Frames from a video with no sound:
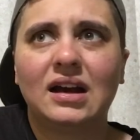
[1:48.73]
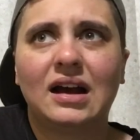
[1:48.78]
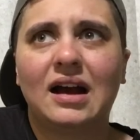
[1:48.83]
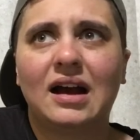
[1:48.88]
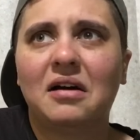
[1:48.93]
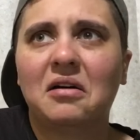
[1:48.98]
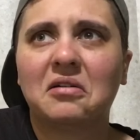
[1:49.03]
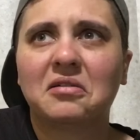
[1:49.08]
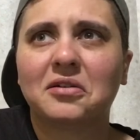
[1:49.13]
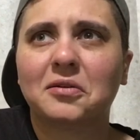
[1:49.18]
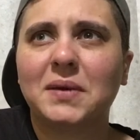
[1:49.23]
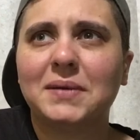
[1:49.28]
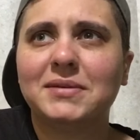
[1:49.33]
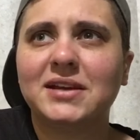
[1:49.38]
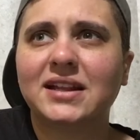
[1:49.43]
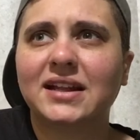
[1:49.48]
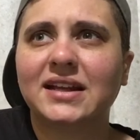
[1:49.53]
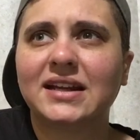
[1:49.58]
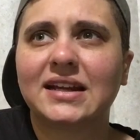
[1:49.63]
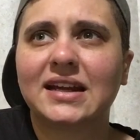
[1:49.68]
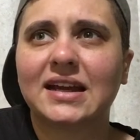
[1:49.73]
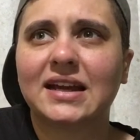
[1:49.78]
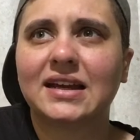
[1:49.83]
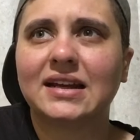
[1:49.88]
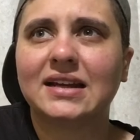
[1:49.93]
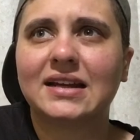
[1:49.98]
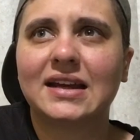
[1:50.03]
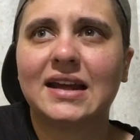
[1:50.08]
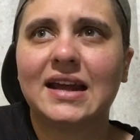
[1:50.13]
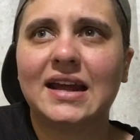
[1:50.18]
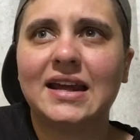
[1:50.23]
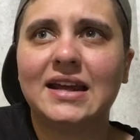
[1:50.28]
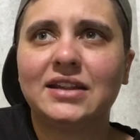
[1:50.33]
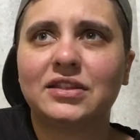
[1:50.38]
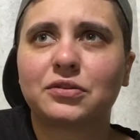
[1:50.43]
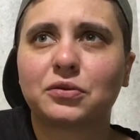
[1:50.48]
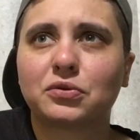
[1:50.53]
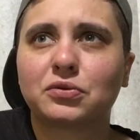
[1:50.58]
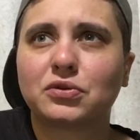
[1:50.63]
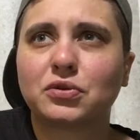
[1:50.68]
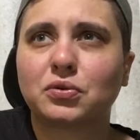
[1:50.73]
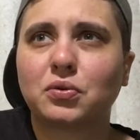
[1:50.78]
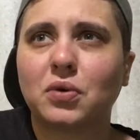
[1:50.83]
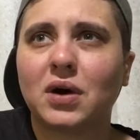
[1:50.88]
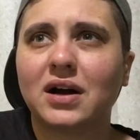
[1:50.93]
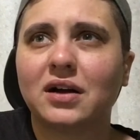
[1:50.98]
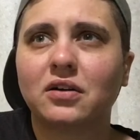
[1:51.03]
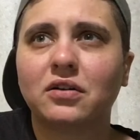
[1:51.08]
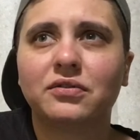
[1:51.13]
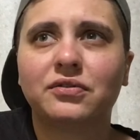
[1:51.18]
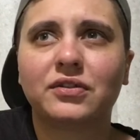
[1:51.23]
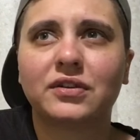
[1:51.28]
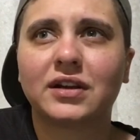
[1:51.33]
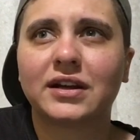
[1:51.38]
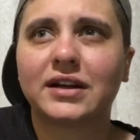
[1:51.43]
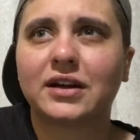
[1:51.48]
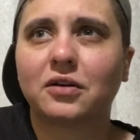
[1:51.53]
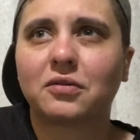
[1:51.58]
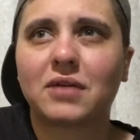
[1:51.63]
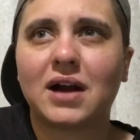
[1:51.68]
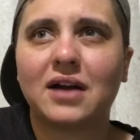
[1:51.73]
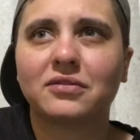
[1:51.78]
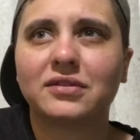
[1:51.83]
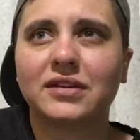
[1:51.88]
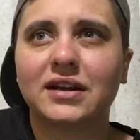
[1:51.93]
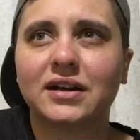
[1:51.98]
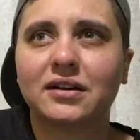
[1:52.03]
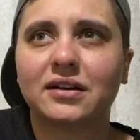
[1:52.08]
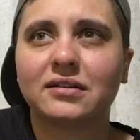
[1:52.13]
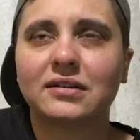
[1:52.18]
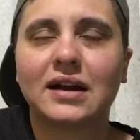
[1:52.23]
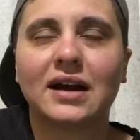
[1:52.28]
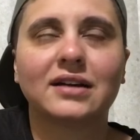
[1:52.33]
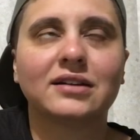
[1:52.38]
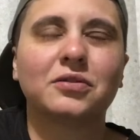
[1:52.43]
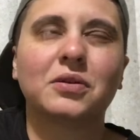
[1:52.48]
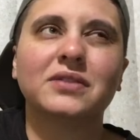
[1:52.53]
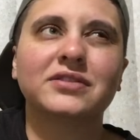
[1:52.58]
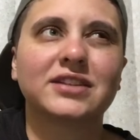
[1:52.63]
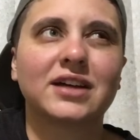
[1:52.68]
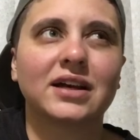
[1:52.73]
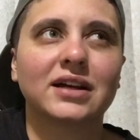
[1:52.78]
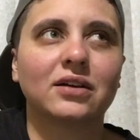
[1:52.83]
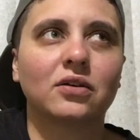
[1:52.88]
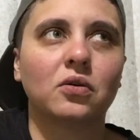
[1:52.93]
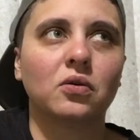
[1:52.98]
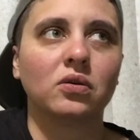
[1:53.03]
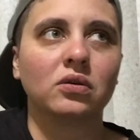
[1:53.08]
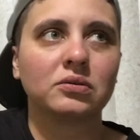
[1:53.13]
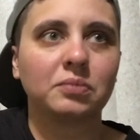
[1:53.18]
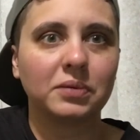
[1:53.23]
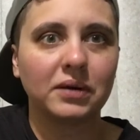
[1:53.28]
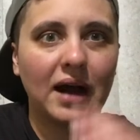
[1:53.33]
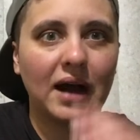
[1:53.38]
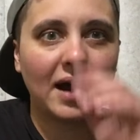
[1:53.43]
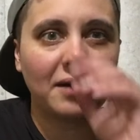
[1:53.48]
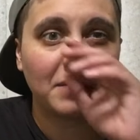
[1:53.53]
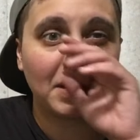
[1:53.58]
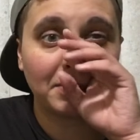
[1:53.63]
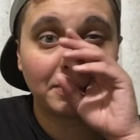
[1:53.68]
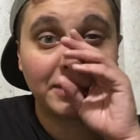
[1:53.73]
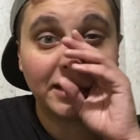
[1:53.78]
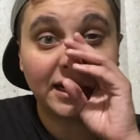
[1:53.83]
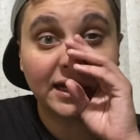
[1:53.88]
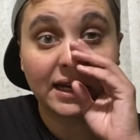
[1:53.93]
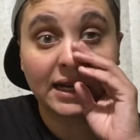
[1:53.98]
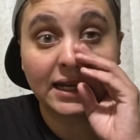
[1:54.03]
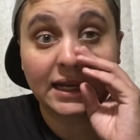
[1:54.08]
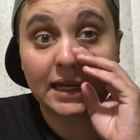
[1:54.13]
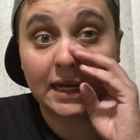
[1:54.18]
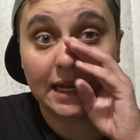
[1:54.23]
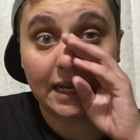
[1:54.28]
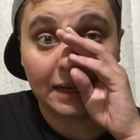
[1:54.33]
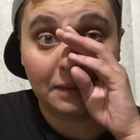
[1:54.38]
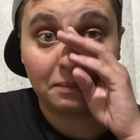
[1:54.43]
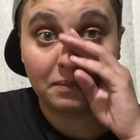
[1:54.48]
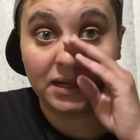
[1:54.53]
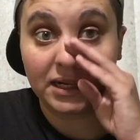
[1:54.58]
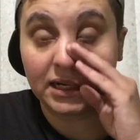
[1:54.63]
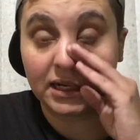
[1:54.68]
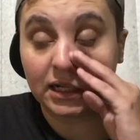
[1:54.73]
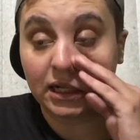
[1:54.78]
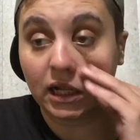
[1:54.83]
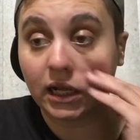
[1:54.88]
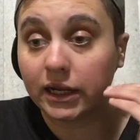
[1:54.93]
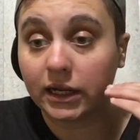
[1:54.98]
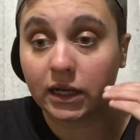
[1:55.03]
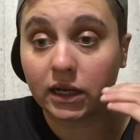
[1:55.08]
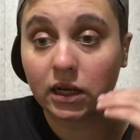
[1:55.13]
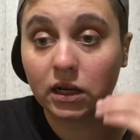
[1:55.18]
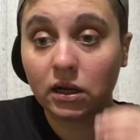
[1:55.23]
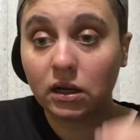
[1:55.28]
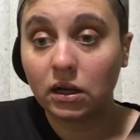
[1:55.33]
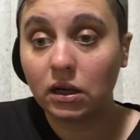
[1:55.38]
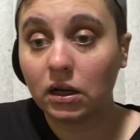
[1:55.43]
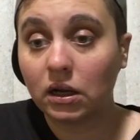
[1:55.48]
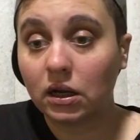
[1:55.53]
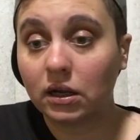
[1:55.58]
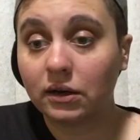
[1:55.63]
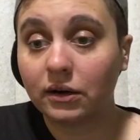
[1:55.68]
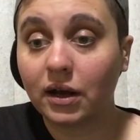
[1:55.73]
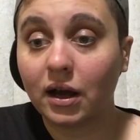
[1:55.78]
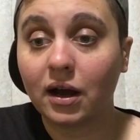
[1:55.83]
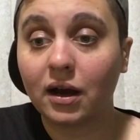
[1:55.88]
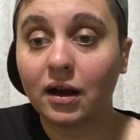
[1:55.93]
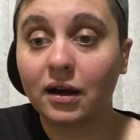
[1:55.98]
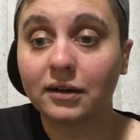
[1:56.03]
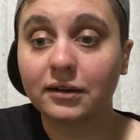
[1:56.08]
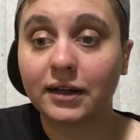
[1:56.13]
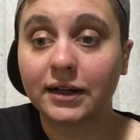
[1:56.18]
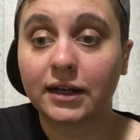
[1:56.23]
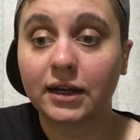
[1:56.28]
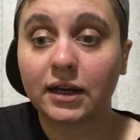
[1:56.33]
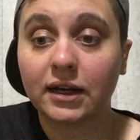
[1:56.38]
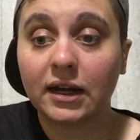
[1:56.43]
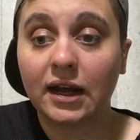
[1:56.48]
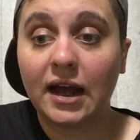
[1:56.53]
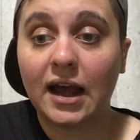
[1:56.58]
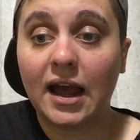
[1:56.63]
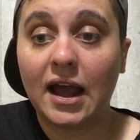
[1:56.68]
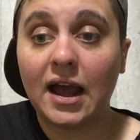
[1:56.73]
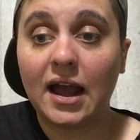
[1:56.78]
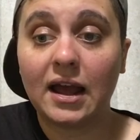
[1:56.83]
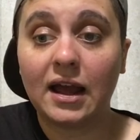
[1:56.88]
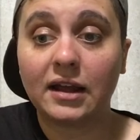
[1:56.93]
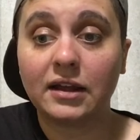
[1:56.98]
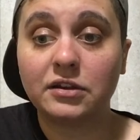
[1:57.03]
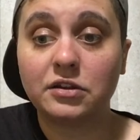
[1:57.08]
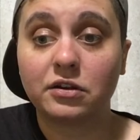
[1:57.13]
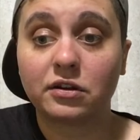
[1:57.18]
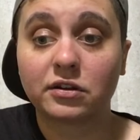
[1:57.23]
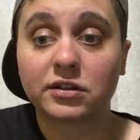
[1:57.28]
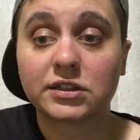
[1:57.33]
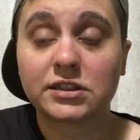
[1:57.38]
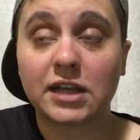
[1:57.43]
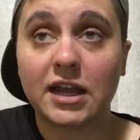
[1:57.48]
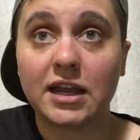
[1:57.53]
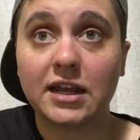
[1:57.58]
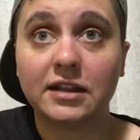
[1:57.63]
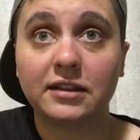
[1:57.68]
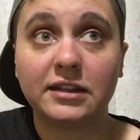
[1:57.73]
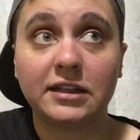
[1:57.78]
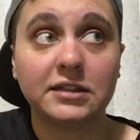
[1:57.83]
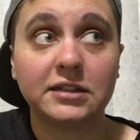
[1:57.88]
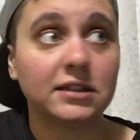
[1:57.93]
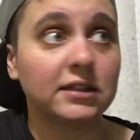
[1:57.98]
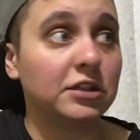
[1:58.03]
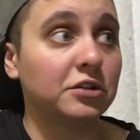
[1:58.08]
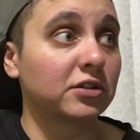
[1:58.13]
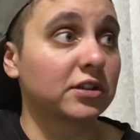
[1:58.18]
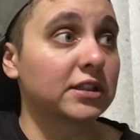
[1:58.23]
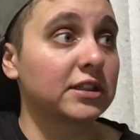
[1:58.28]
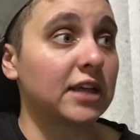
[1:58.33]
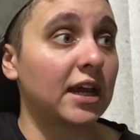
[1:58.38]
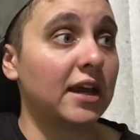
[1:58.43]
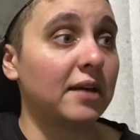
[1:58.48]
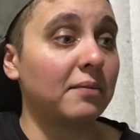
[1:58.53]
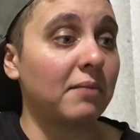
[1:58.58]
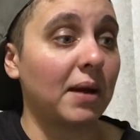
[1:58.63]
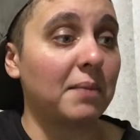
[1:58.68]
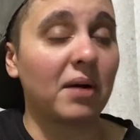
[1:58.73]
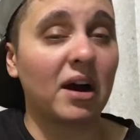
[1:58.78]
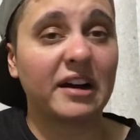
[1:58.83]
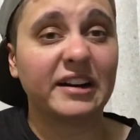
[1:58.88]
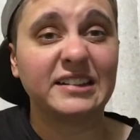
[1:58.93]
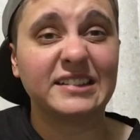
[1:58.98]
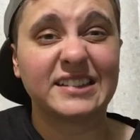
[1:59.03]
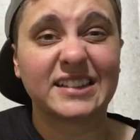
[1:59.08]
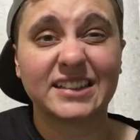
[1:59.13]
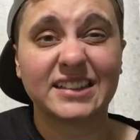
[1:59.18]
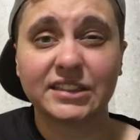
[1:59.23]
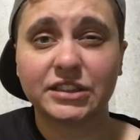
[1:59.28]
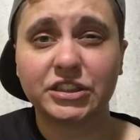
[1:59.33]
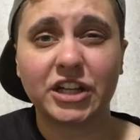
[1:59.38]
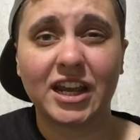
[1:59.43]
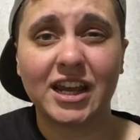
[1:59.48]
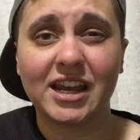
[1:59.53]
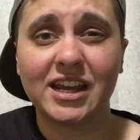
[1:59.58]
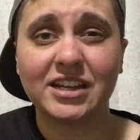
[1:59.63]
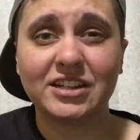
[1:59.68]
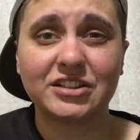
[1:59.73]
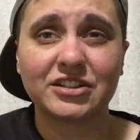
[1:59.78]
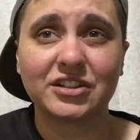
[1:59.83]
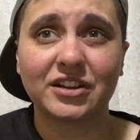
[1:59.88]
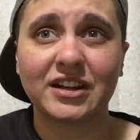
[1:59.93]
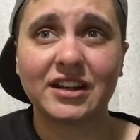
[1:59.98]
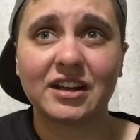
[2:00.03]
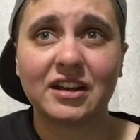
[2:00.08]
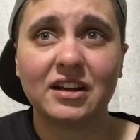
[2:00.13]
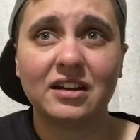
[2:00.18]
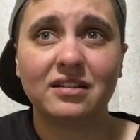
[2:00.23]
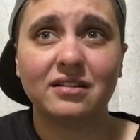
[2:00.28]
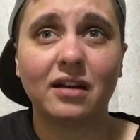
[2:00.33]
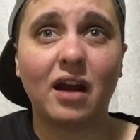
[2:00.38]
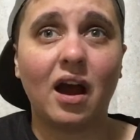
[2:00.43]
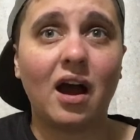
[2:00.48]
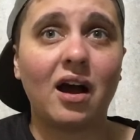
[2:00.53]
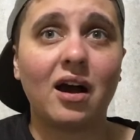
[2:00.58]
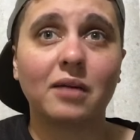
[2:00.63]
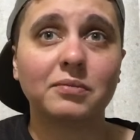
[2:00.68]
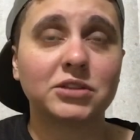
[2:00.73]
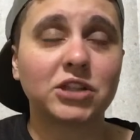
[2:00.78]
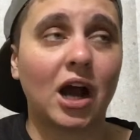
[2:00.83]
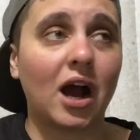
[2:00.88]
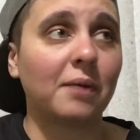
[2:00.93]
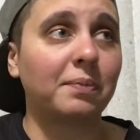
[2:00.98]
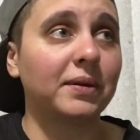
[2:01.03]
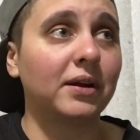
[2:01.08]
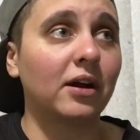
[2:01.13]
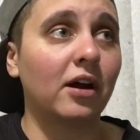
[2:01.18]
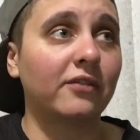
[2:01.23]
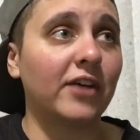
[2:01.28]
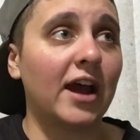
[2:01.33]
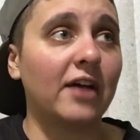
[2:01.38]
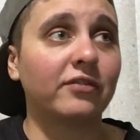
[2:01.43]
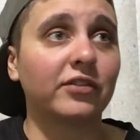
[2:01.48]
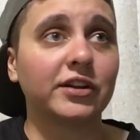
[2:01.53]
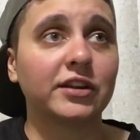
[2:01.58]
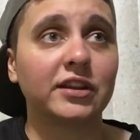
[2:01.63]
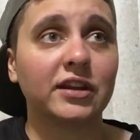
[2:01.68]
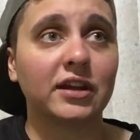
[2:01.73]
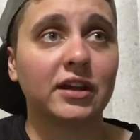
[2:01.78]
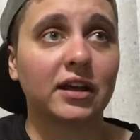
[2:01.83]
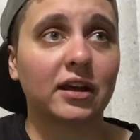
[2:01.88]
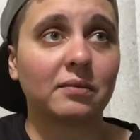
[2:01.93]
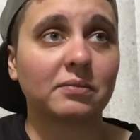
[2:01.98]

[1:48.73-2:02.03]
I don't know, maybe like 8 through 12, like around there. Nah, 12's kind of old, but I remember being a kid and being like, nah, like you're saying my body's gonna change, like, nah, I'm chopping off everything.